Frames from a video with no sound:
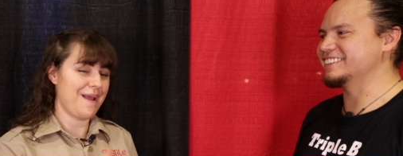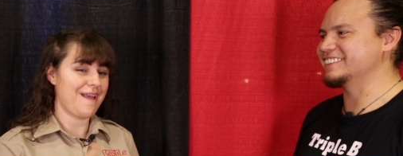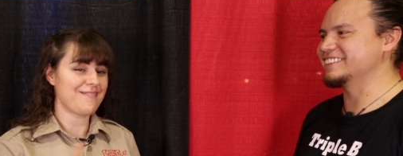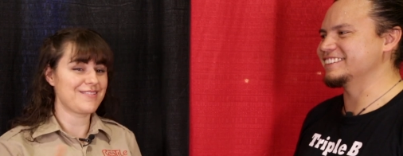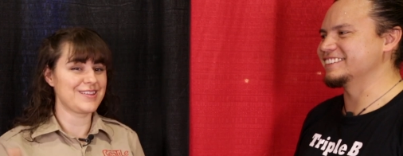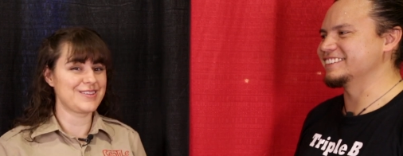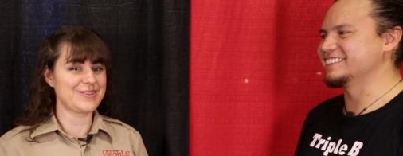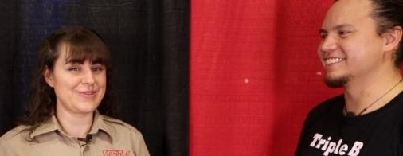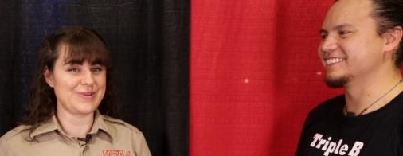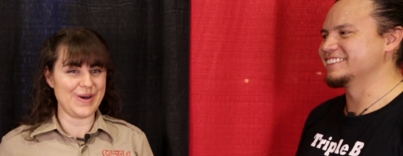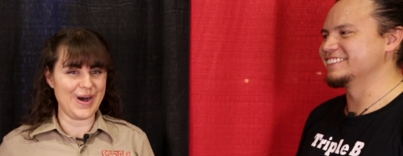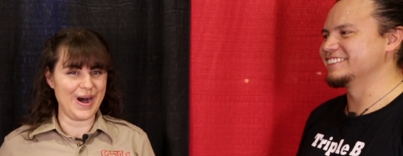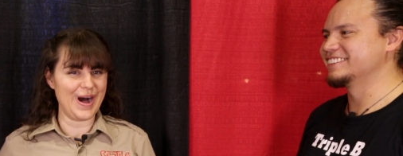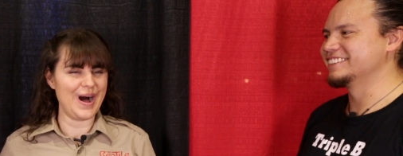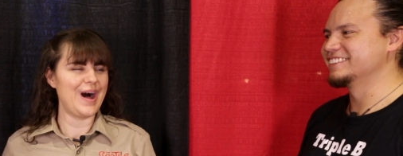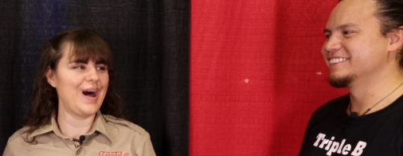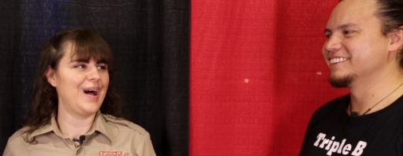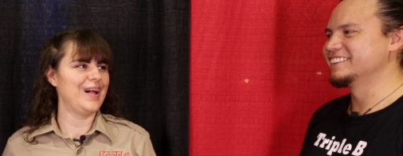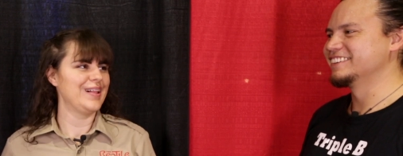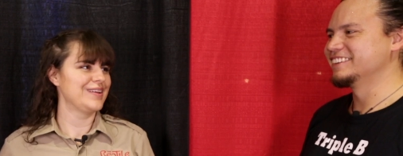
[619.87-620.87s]
Speaker 1: we have to do
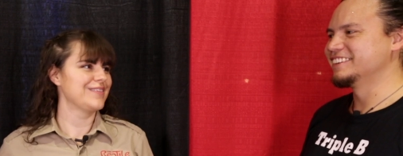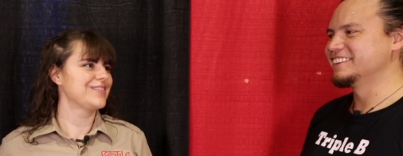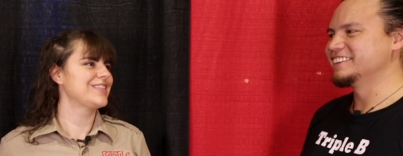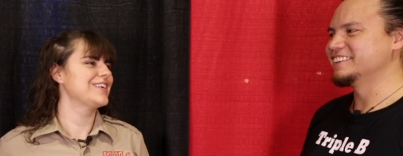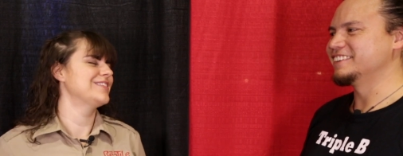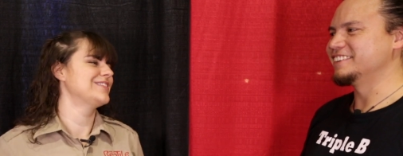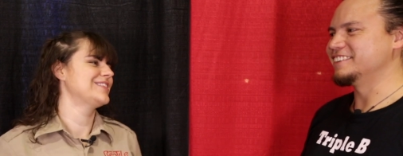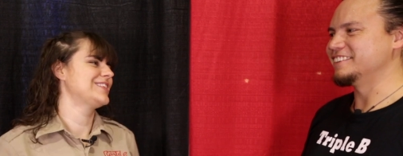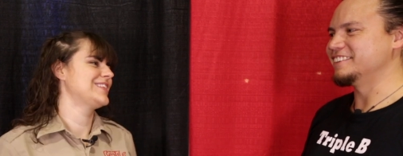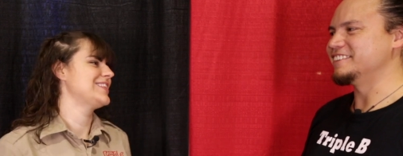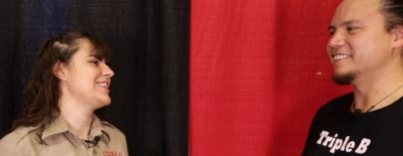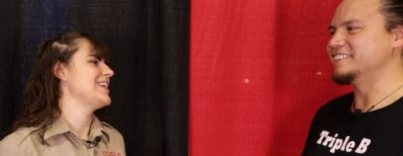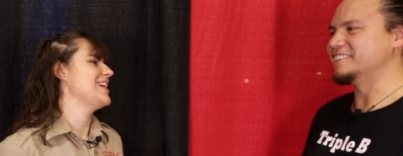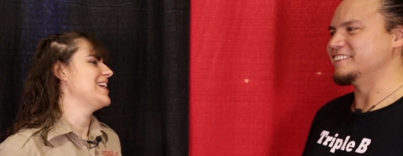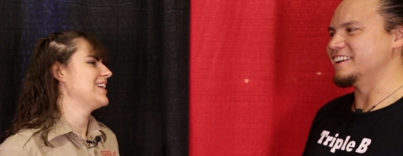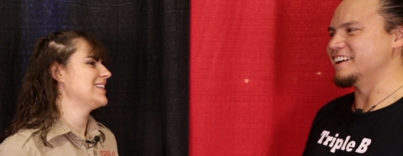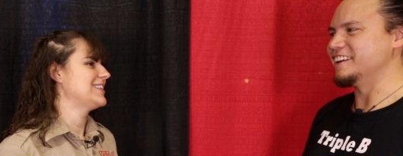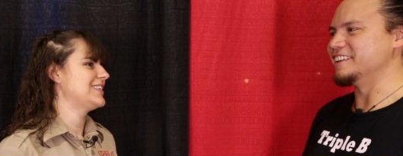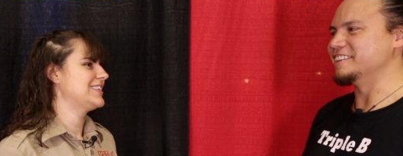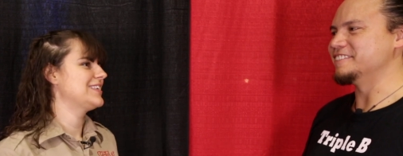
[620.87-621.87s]
all of those
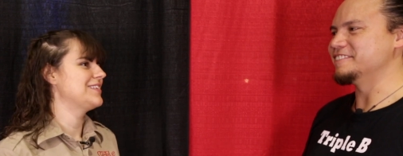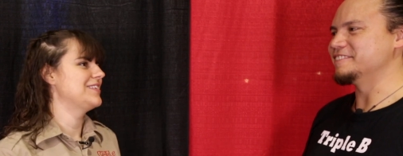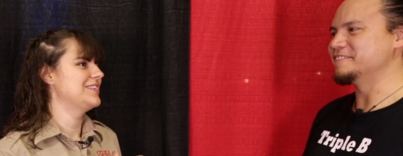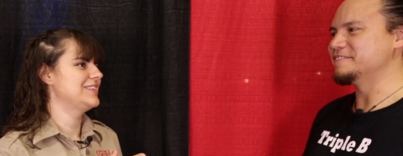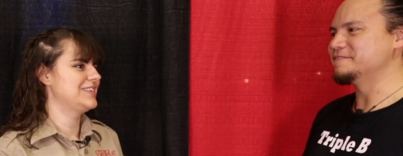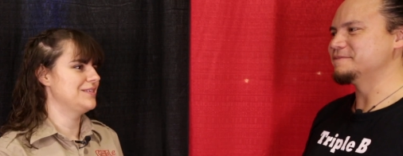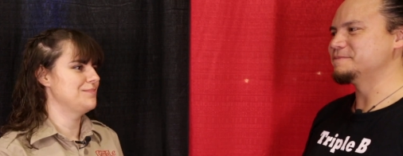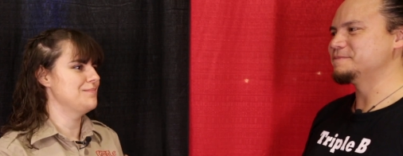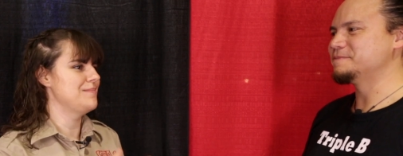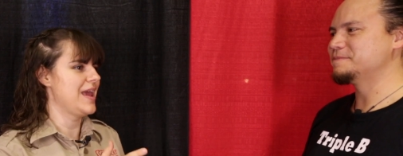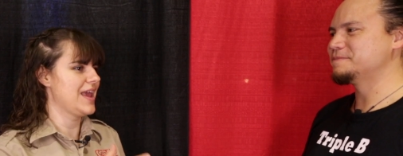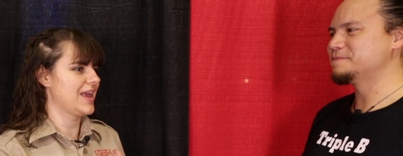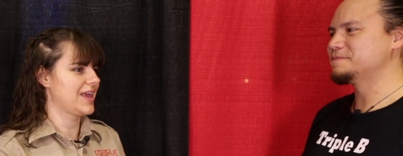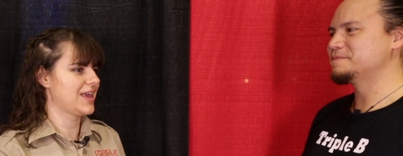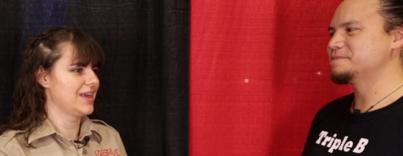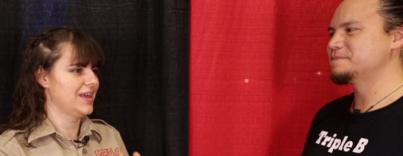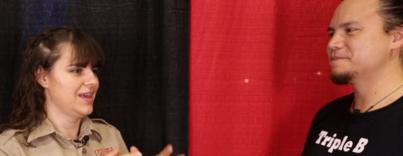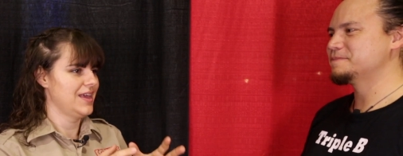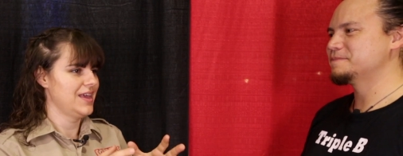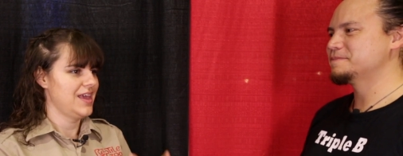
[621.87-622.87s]
things right. to, to make
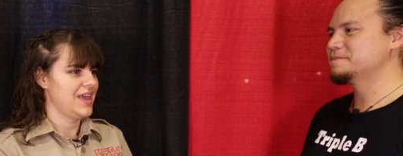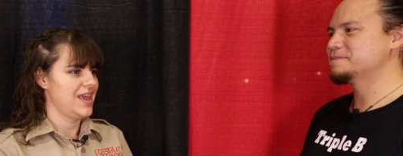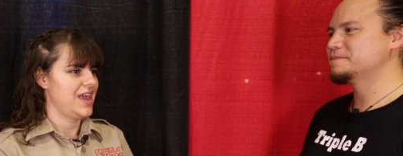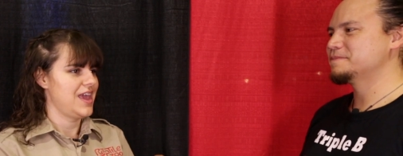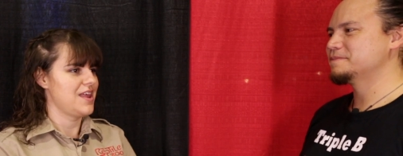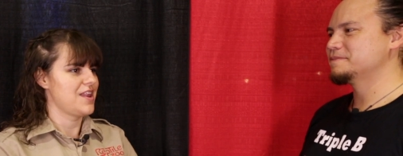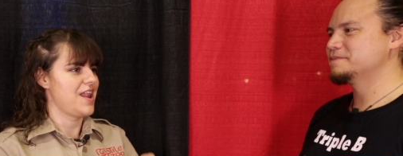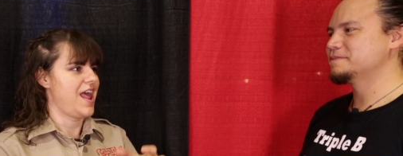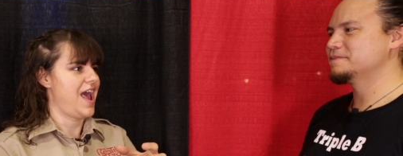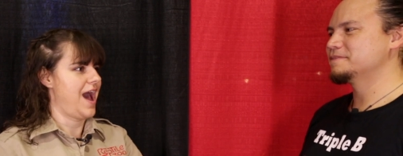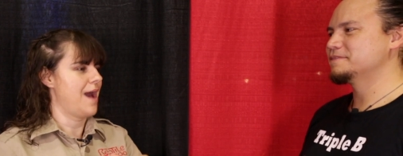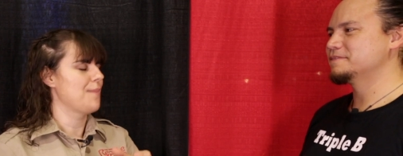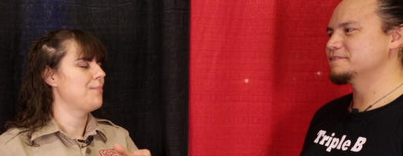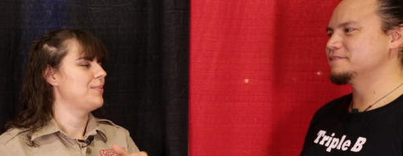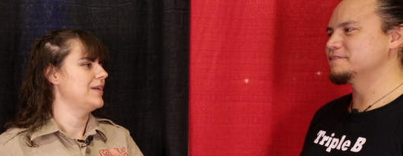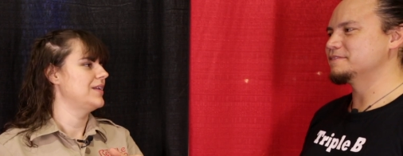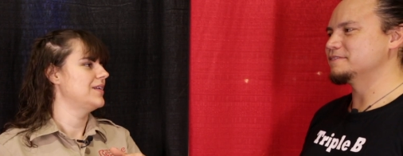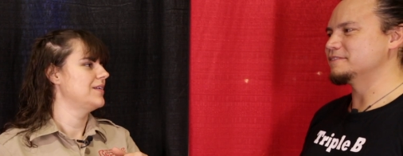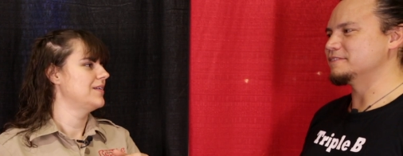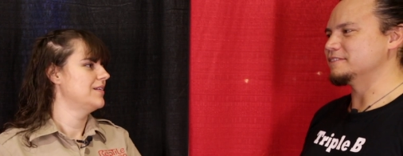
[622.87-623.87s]
it
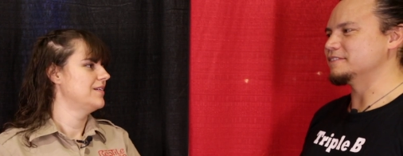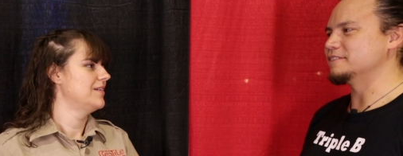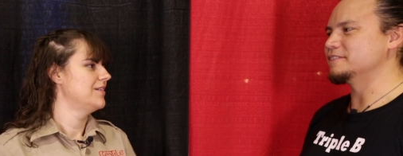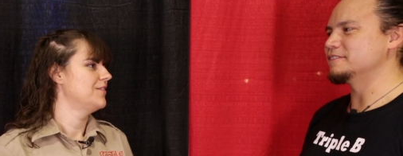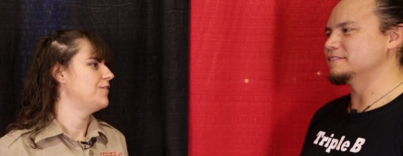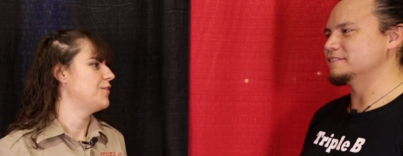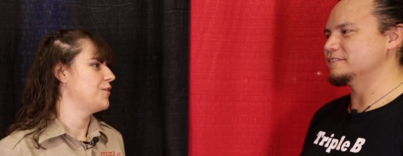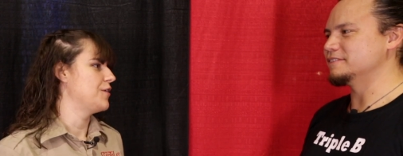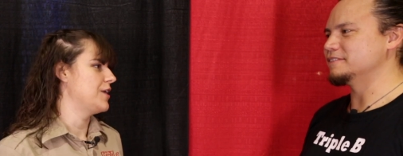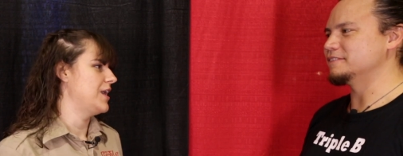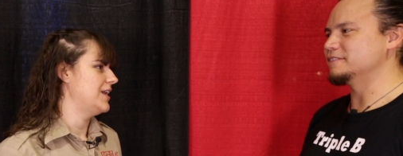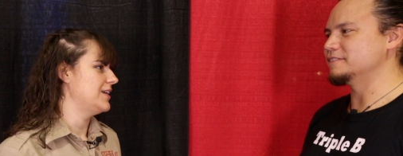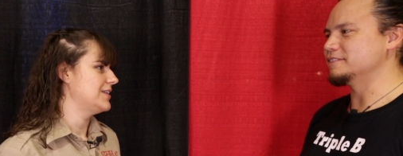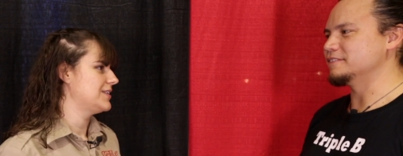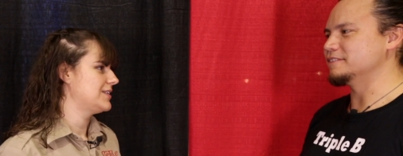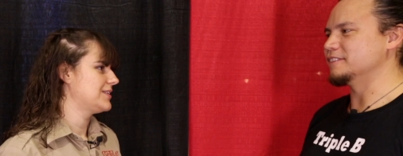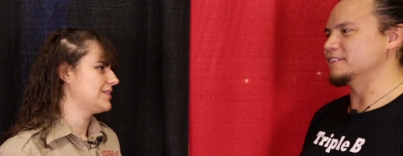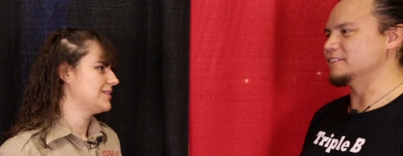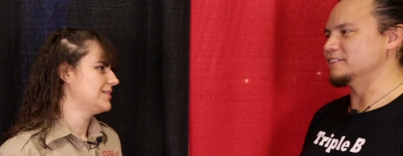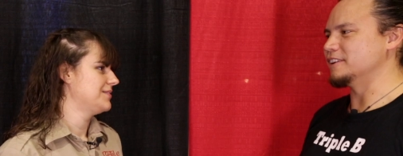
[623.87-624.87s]
happen for
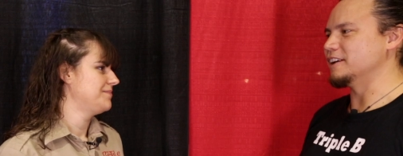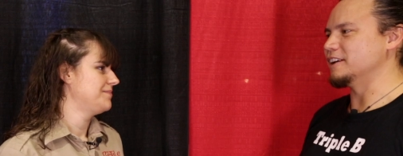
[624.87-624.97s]
us. No